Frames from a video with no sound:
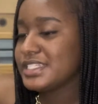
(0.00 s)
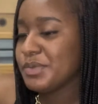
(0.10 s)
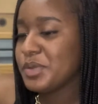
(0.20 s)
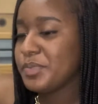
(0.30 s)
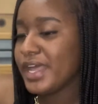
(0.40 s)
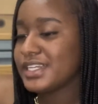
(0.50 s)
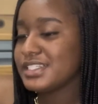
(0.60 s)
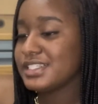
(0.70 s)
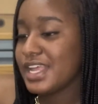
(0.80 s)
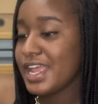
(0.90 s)
Some people had to
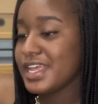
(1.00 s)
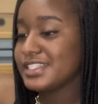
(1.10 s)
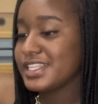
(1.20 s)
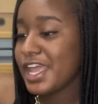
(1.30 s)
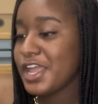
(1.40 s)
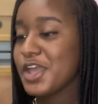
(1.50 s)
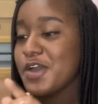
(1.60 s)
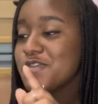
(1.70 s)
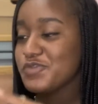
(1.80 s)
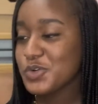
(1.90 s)
stand and say,
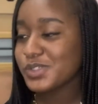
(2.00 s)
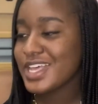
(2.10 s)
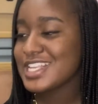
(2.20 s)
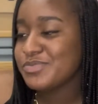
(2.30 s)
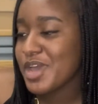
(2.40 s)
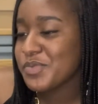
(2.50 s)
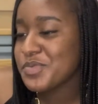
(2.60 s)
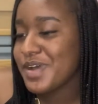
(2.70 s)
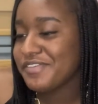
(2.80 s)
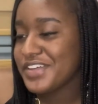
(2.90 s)
food tastes better with
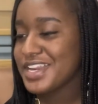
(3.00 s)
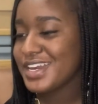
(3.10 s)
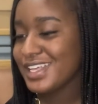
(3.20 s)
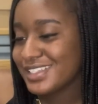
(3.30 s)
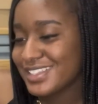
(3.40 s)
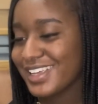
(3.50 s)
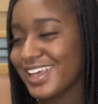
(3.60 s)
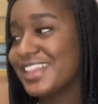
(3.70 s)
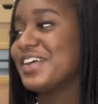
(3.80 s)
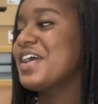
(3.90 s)
my feet and knees
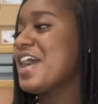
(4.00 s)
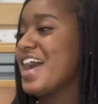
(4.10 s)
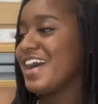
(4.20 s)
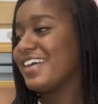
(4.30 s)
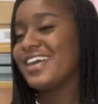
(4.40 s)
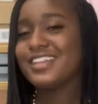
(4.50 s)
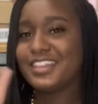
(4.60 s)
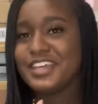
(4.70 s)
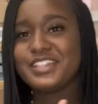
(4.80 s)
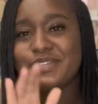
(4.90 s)
together. Okay,
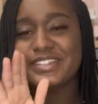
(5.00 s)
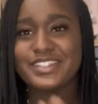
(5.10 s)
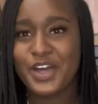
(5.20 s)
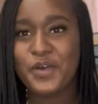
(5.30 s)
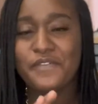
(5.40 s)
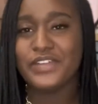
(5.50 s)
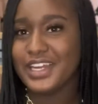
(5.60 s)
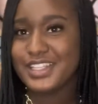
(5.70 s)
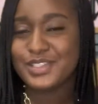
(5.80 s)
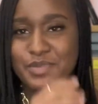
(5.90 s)
this was so
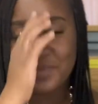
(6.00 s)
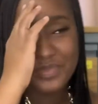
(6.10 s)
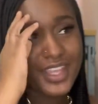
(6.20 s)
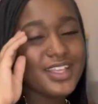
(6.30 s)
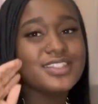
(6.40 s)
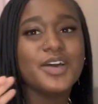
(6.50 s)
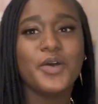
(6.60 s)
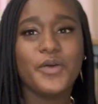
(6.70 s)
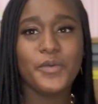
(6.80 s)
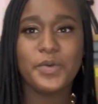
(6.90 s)
funny to me.
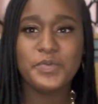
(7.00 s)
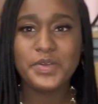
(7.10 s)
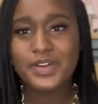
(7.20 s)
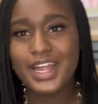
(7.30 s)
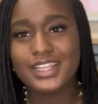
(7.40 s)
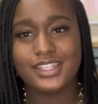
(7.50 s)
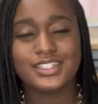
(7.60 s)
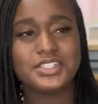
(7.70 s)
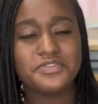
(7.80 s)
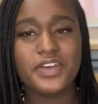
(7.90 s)
So when we were at the
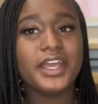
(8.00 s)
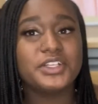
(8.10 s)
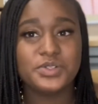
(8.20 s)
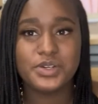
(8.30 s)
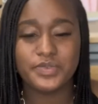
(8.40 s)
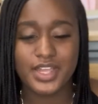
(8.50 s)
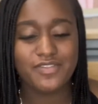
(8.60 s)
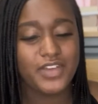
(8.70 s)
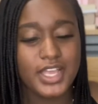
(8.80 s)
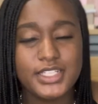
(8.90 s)
defect during red
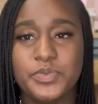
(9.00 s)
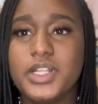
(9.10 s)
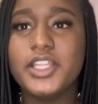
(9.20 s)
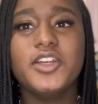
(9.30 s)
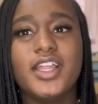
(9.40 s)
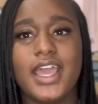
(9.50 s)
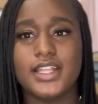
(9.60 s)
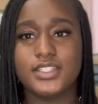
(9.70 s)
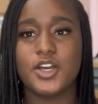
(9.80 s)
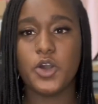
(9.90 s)
face, we literally
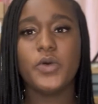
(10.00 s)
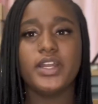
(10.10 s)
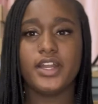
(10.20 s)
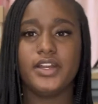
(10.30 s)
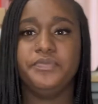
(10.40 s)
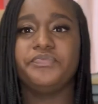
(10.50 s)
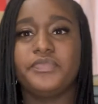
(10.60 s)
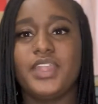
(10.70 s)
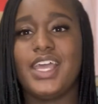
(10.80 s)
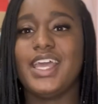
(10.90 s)
had to go in there,
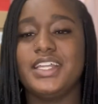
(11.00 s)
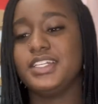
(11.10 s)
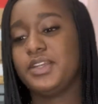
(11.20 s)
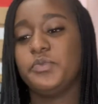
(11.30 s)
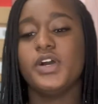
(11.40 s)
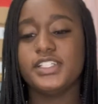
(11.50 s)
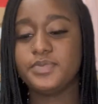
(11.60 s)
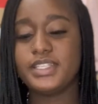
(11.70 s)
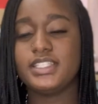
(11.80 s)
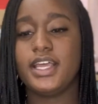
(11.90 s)
and once
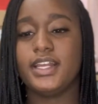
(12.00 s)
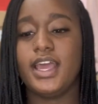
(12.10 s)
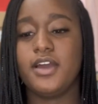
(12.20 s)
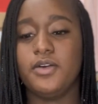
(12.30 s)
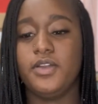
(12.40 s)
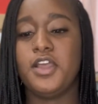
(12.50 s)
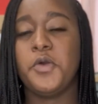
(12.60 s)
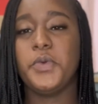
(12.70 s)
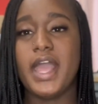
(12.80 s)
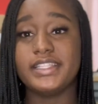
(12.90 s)
we sat down,
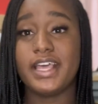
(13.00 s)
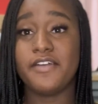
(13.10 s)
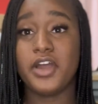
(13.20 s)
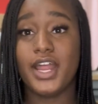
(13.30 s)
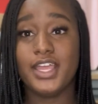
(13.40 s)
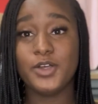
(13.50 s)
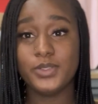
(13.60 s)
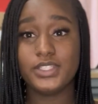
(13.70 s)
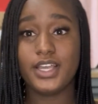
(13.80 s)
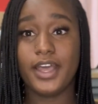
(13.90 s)
we had to have our
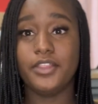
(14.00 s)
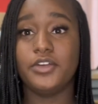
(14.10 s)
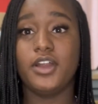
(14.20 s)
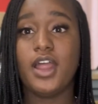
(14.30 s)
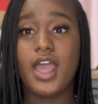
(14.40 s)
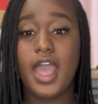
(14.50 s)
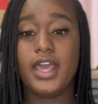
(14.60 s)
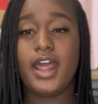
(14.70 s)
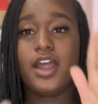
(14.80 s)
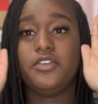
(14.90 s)
heels together
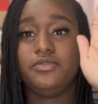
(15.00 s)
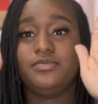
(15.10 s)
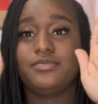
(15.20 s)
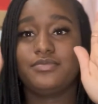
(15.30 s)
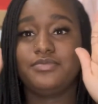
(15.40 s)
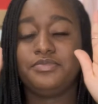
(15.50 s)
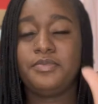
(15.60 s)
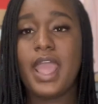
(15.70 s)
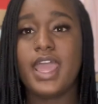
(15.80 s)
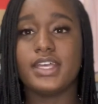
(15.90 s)
and our
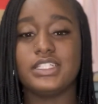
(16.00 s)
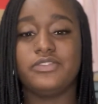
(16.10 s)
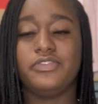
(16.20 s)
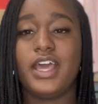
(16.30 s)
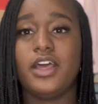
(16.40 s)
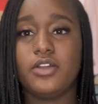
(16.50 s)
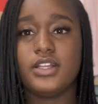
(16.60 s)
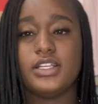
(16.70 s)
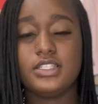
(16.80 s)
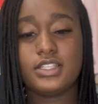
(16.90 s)
hands flat on
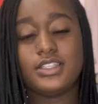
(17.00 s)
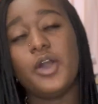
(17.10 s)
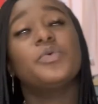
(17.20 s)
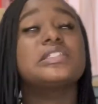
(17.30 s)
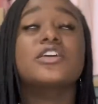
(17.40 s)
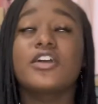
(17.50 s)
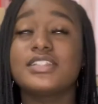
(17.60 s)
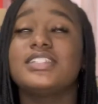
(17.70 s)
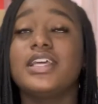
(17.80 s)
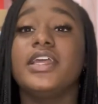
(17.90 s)
us. That was
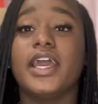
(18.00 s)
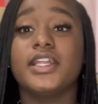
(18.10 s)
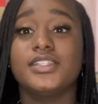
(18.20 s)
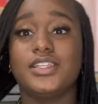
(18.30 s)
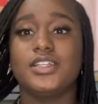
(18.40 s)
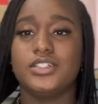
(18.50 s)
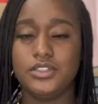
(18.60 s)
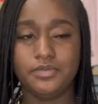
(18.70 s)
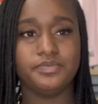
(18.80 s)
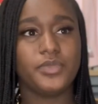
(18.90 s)
sitting at
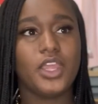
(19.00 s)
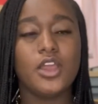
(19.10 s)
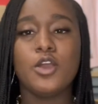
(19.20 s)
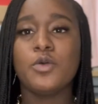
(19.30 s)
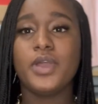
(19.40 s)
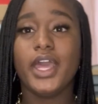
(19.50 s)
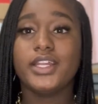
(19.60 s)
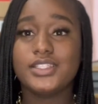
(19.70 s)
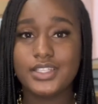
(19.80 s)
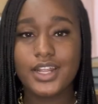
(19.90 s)
attention. We had
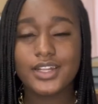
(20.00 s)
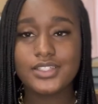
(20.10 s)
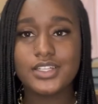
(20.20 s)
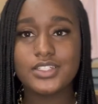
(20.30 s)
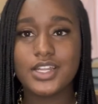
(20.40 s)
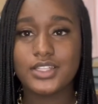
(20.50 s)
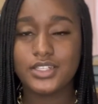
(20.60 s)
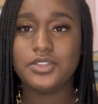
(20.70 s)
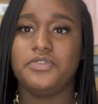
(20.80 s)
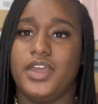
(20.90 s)
to sit at attention in the
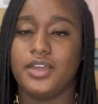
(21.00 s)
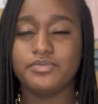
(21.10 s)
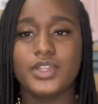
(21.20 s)
defect.